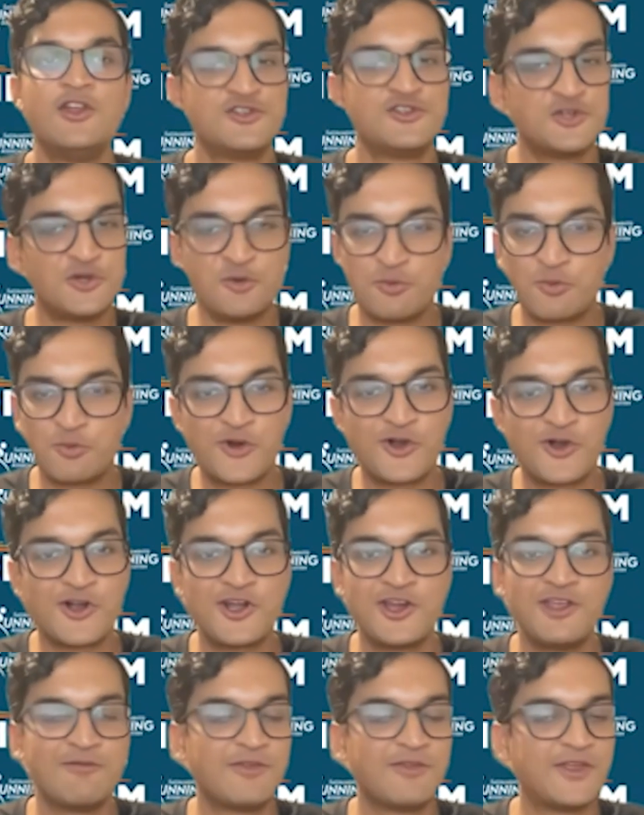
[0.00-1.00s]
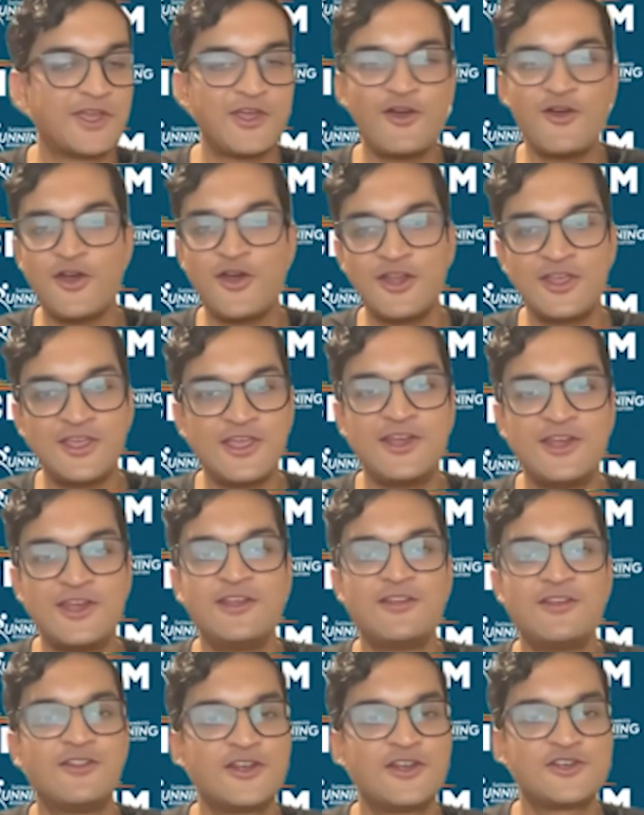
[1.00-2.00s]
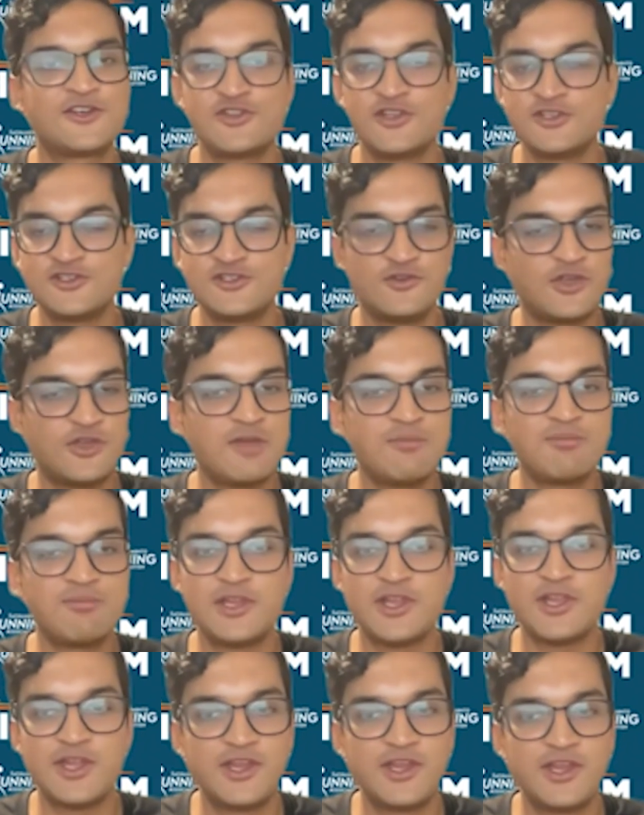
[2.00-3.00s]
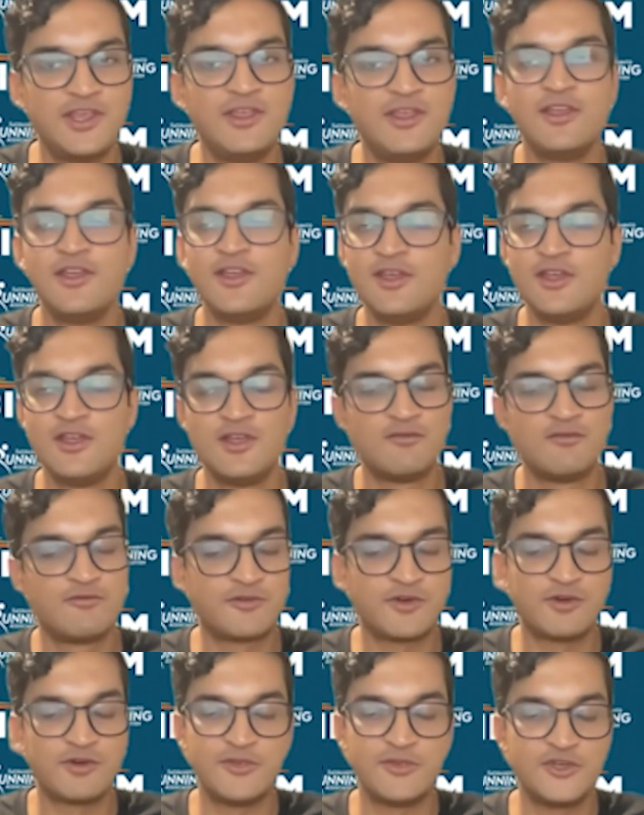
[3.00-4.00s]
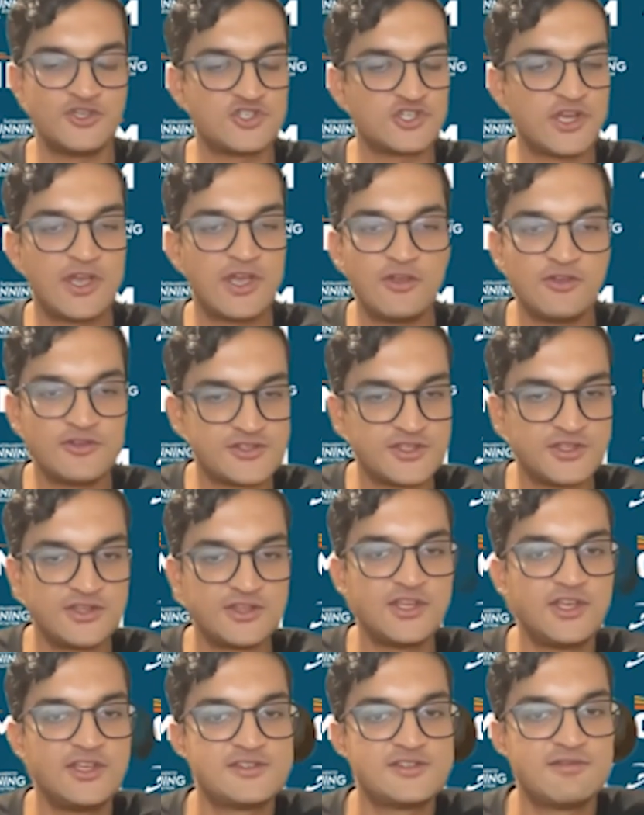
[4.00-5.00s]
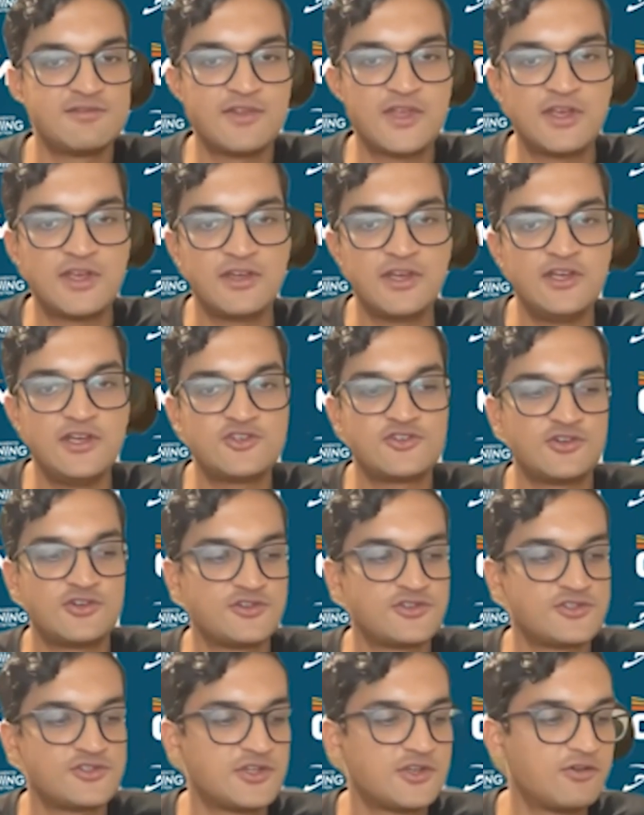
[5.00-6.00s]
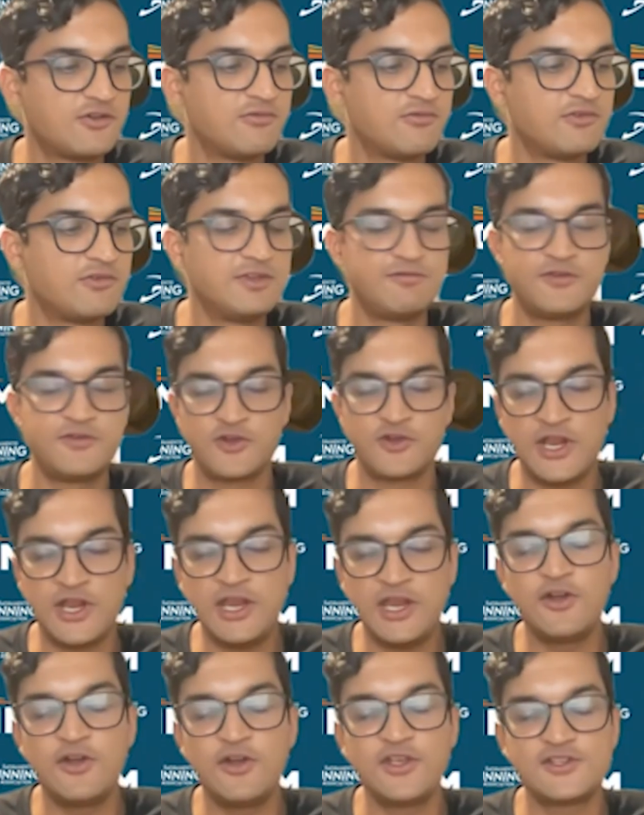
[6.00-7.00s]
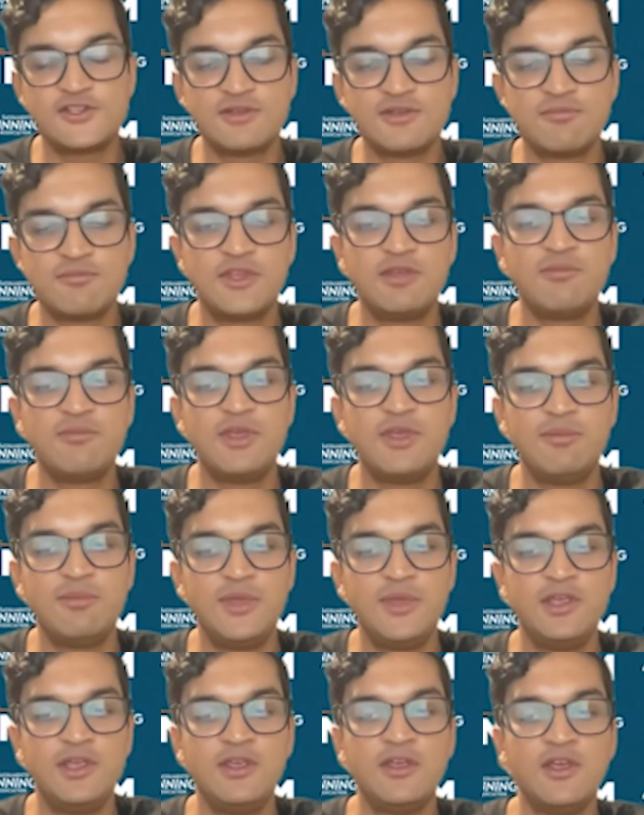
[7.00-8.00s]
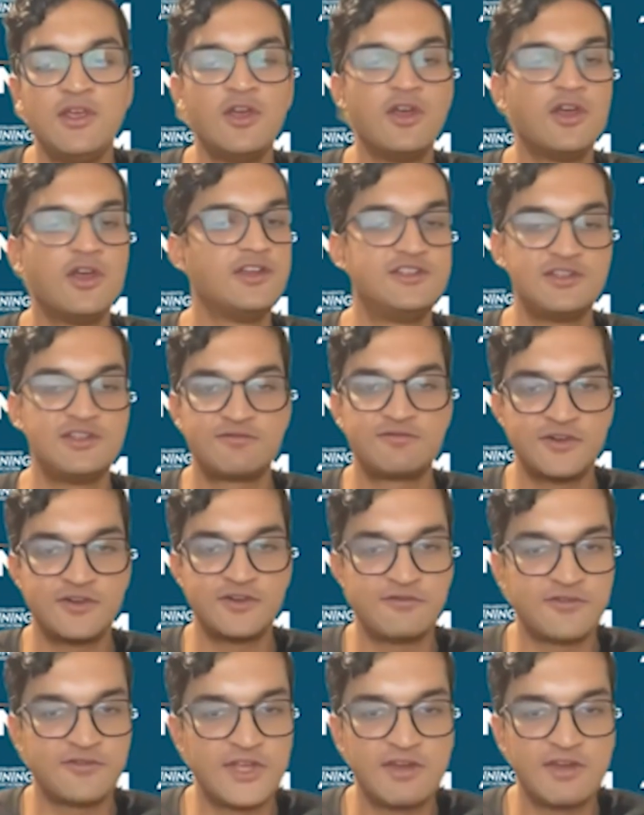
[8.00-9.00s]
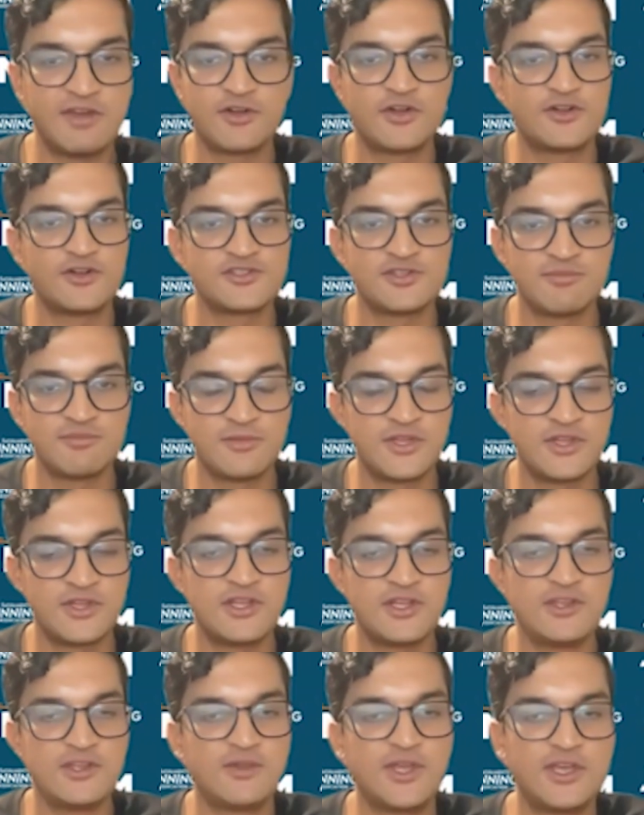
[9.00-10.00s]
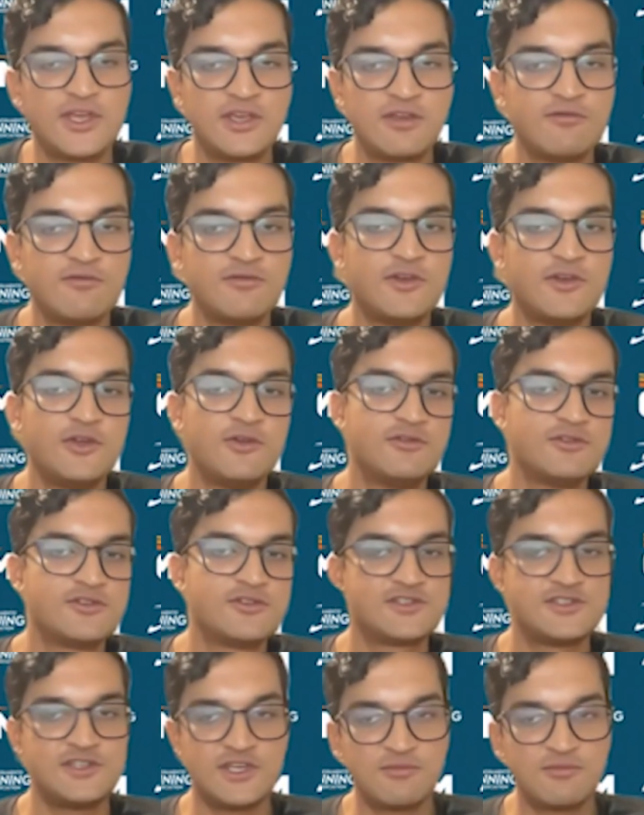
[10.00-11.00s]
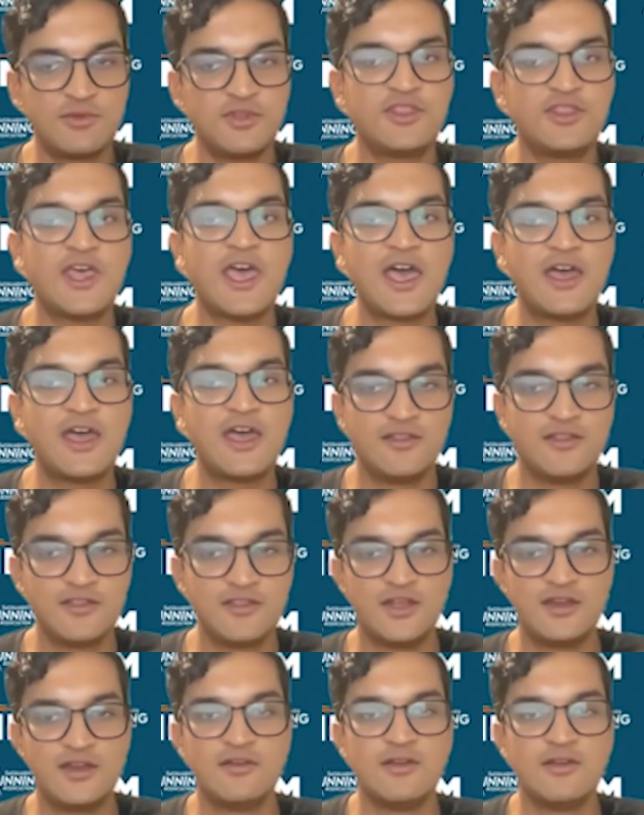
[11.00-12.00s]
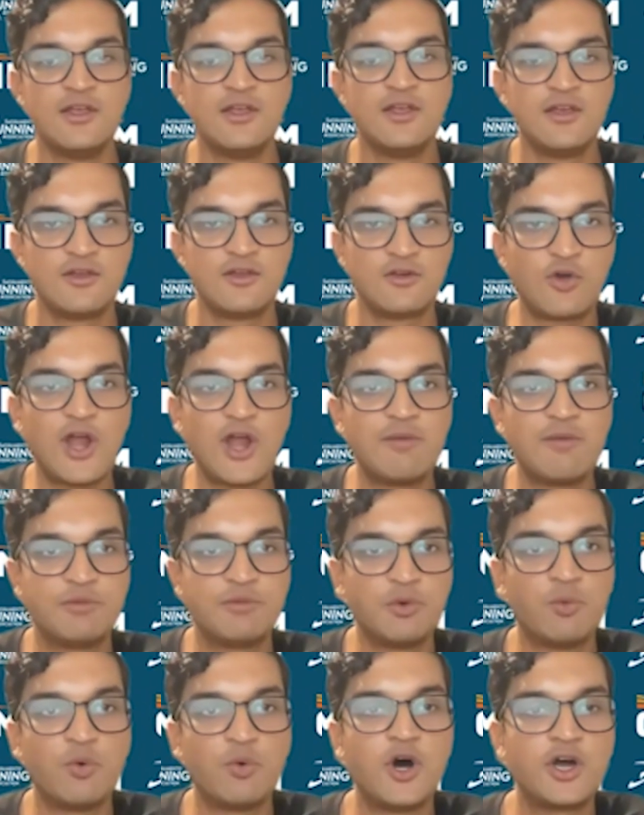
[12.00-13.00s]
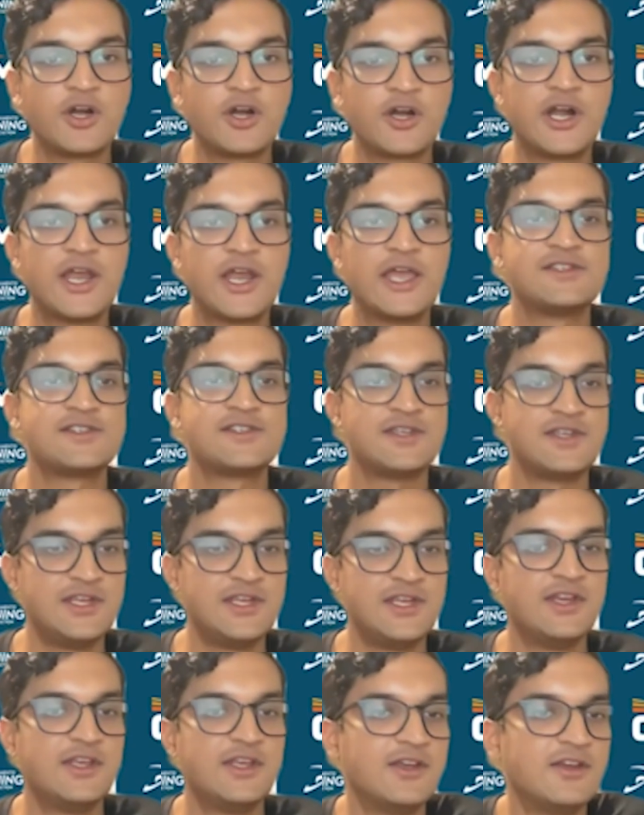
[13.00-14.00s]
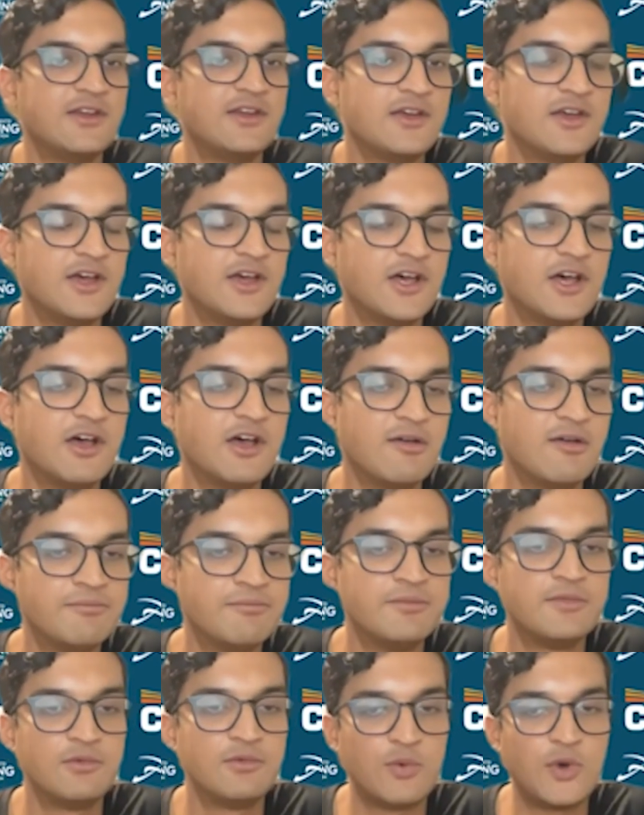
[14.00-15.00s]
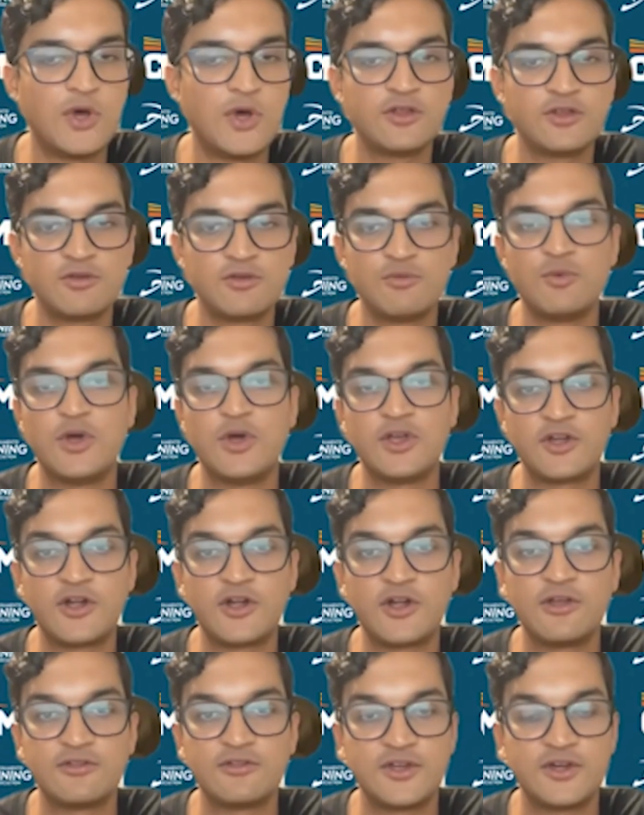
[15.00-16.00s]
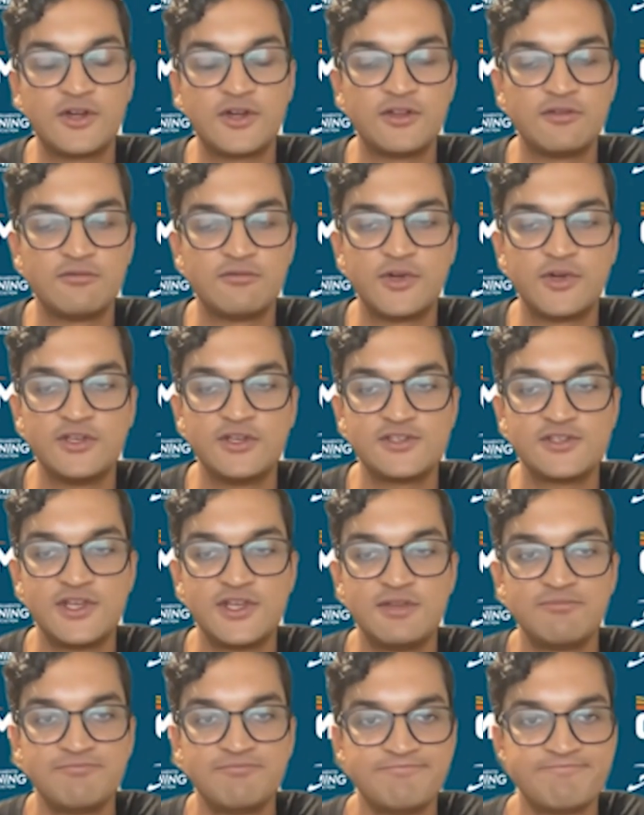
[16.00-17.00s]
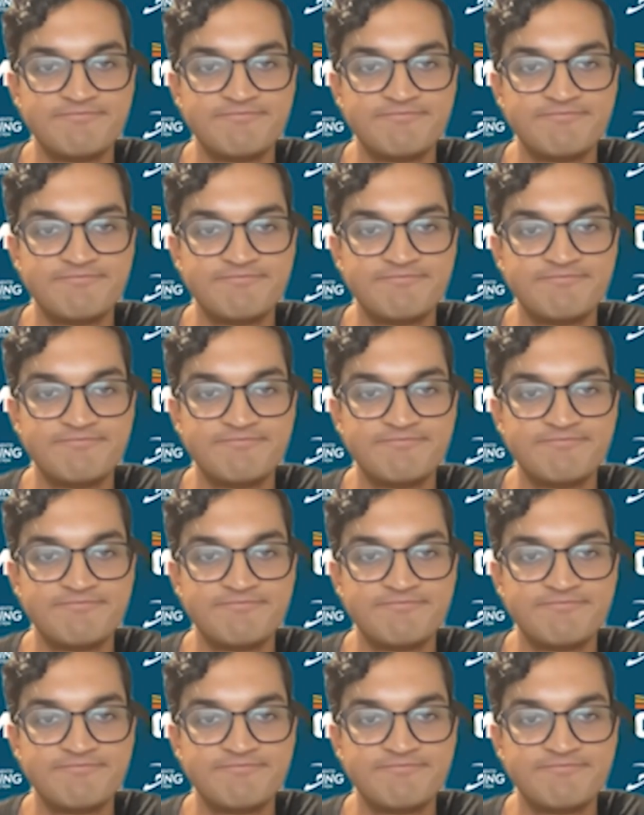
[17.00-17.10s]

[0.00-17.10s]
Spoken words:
Don't worry. I'm like, oh, I didn't get any electrolytes. You'll get plenty from the gels and things of that nature. So if you're carrying something, maybe a different flavor or something that you like of nuun, stick with that, and then grab the water as needed while you're out there on race day.